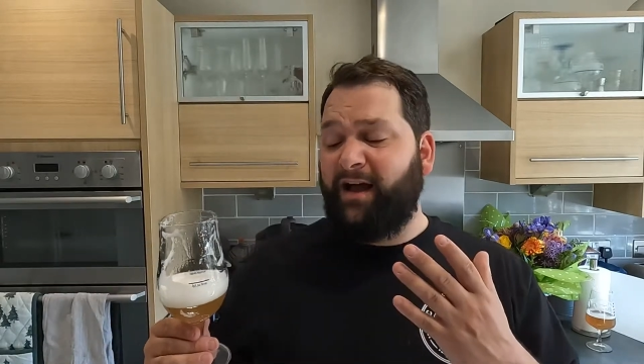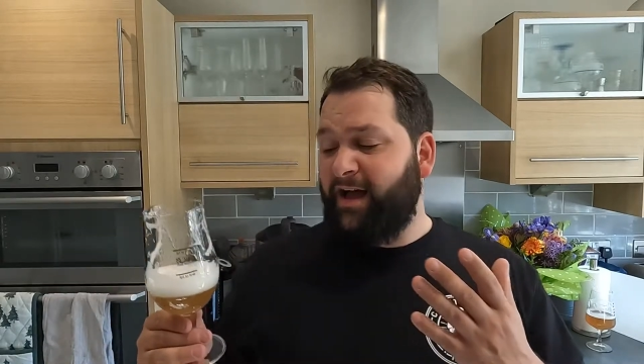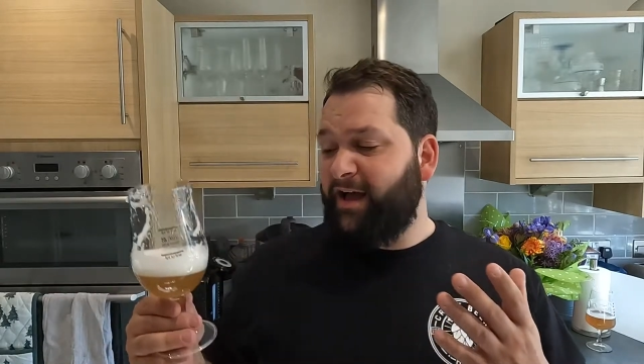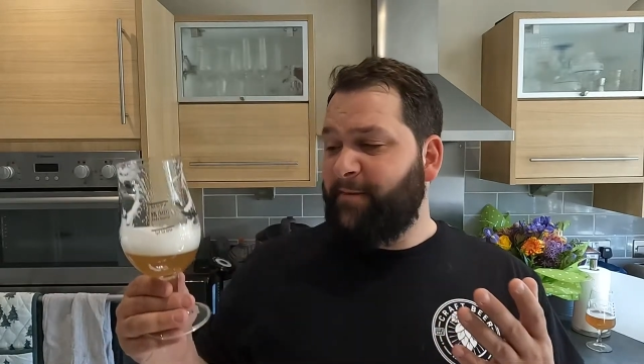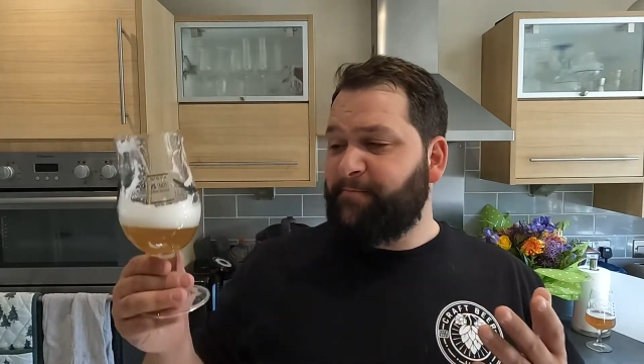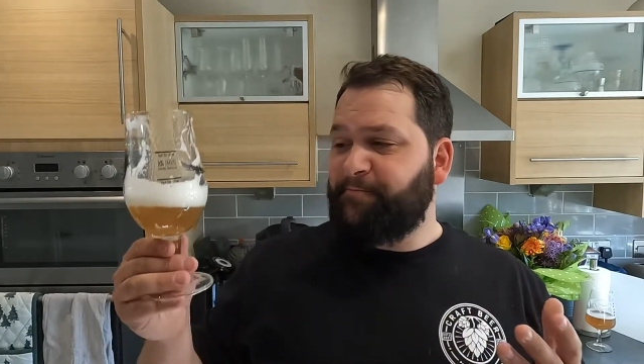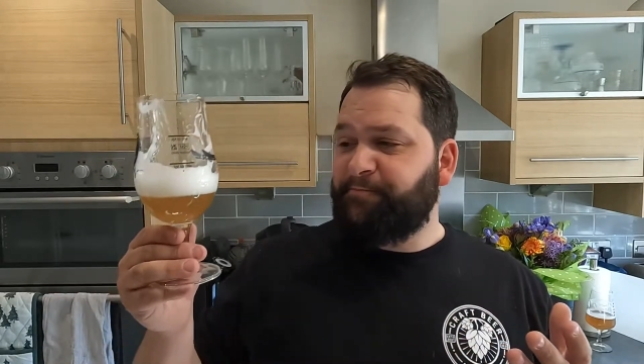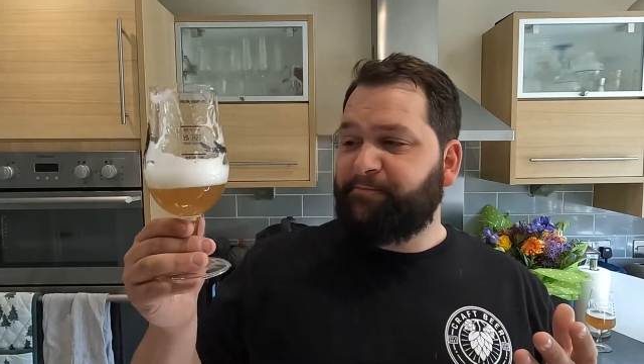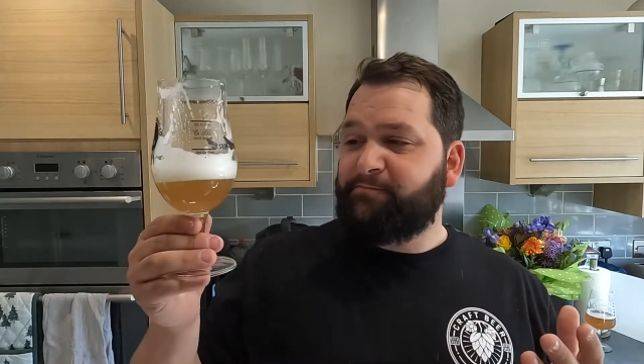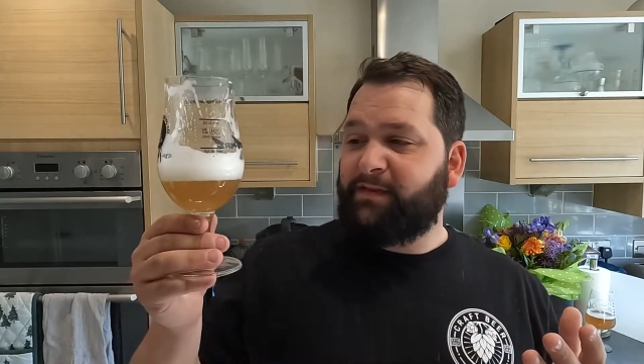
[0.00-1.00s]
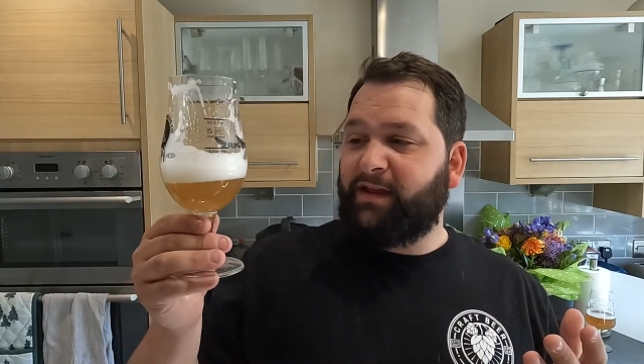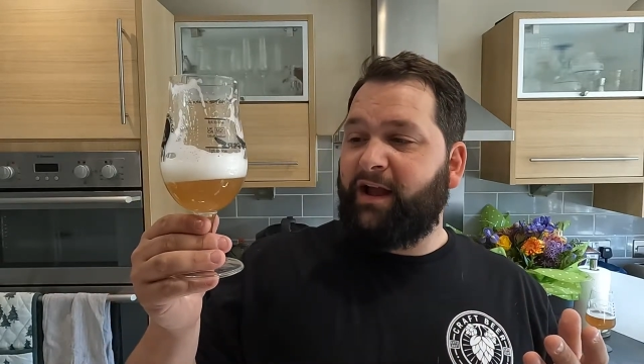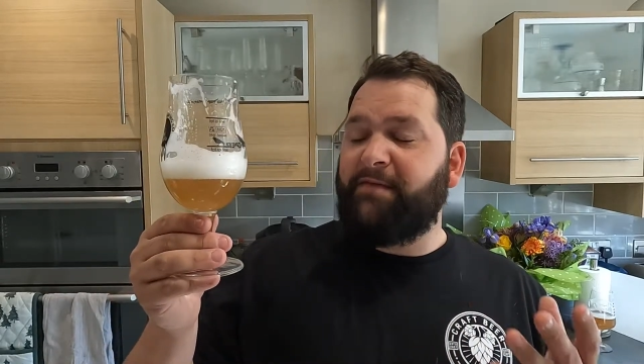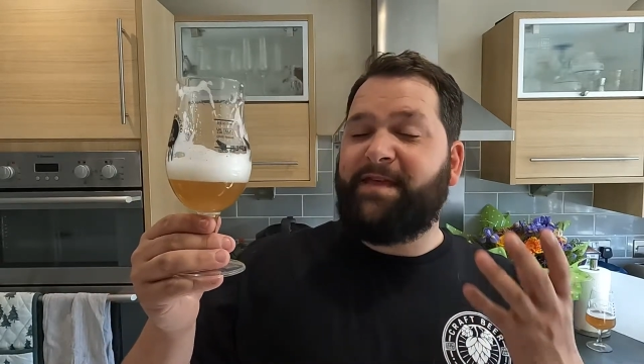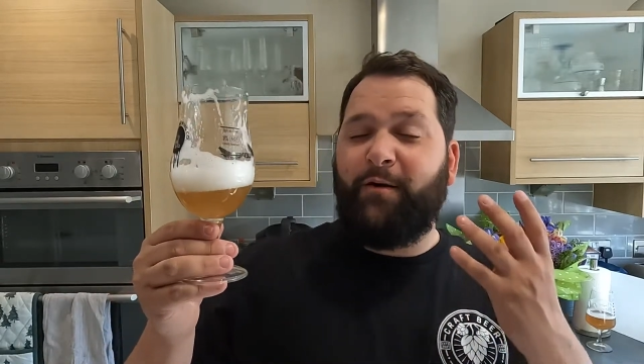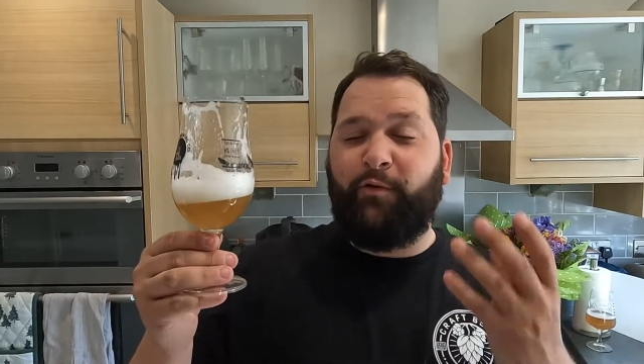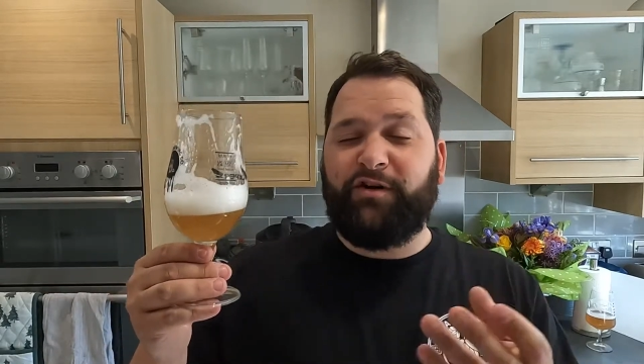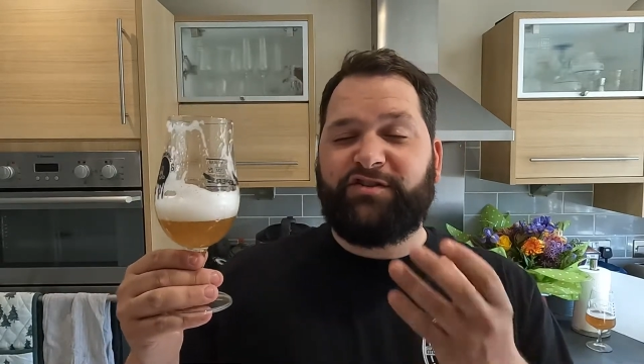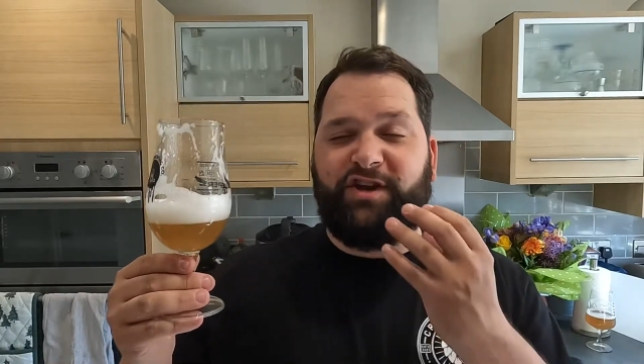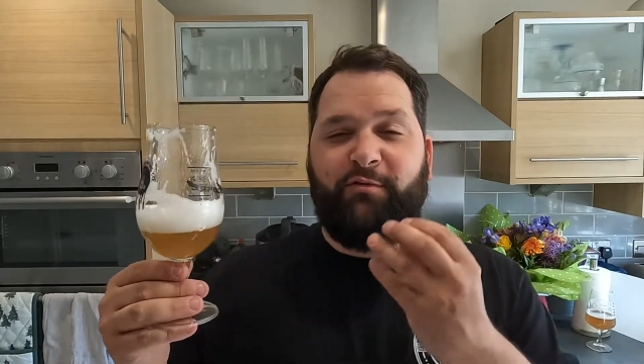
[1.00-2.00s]
And that
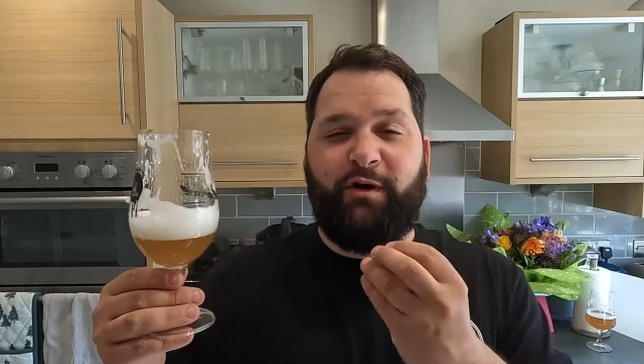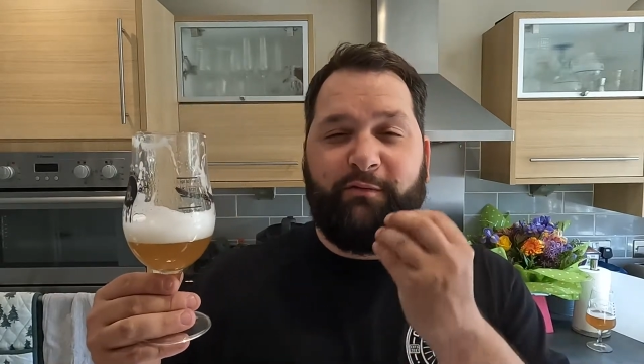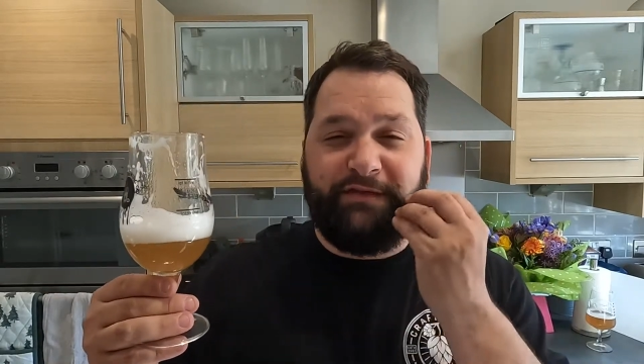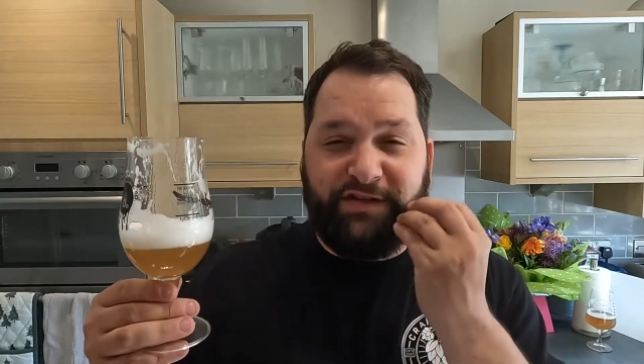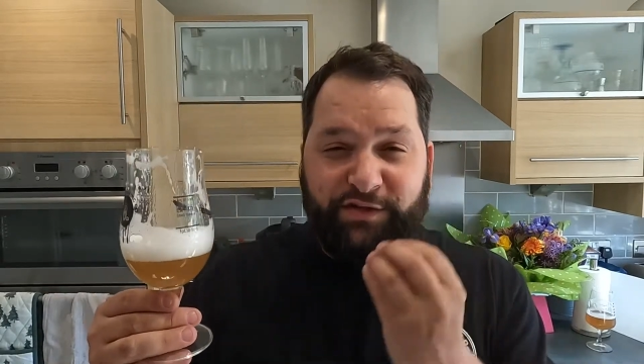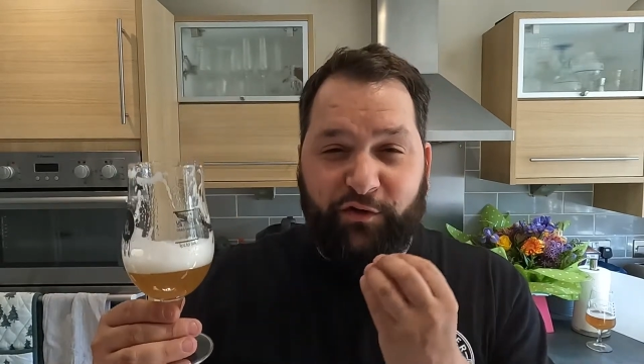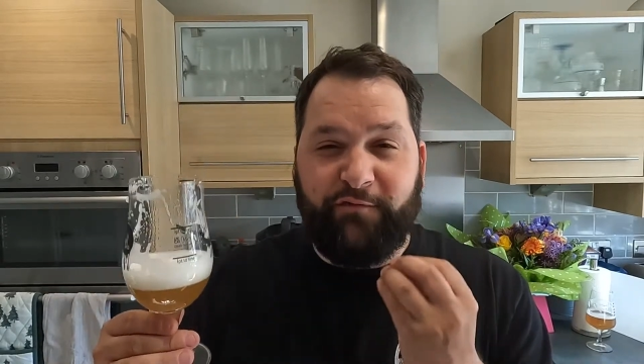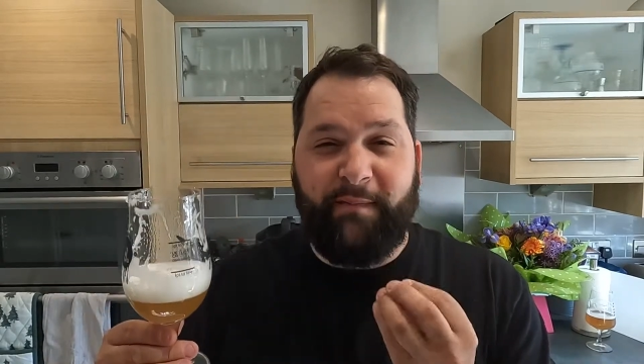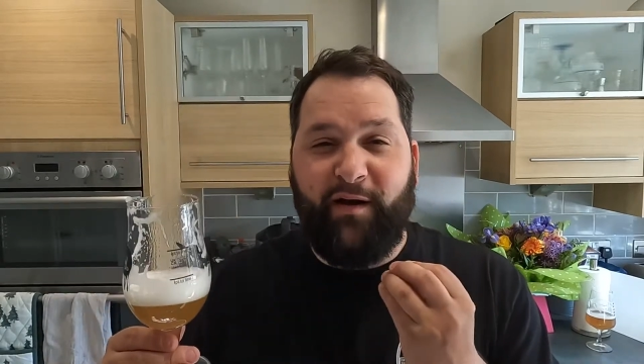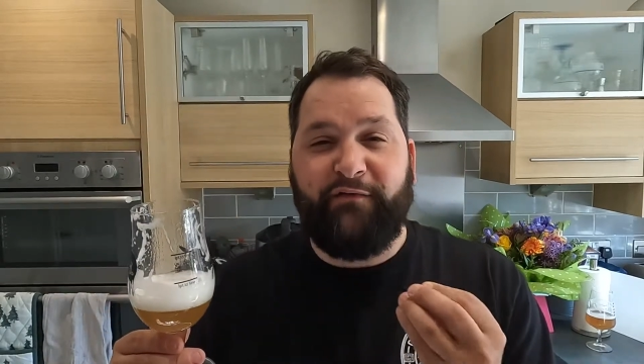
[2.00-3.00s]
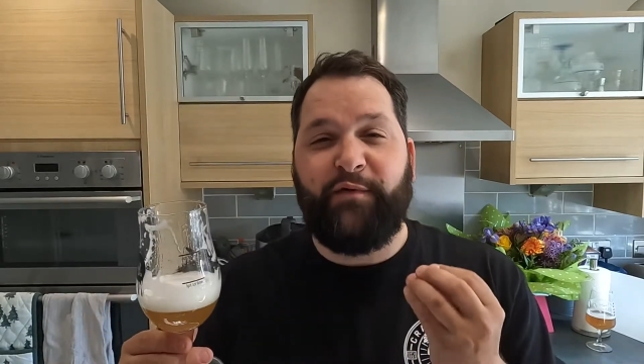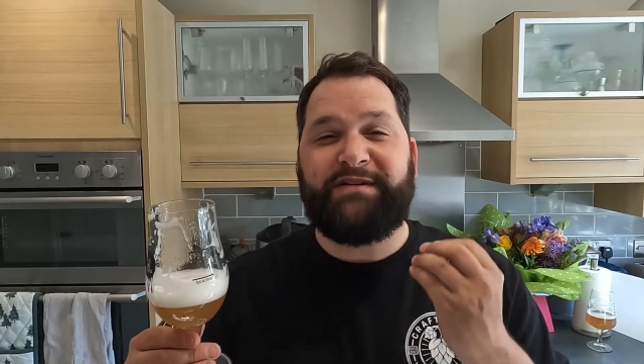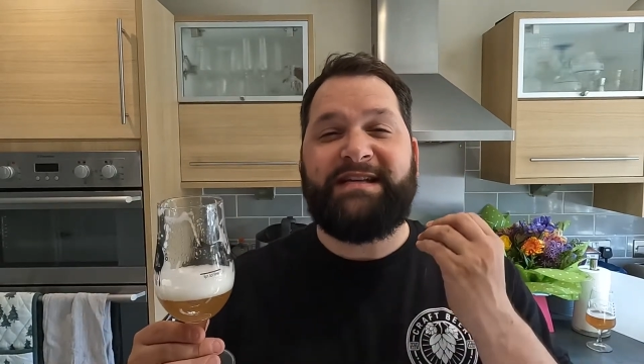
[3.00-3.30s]
works so well with the soft mouthfeel.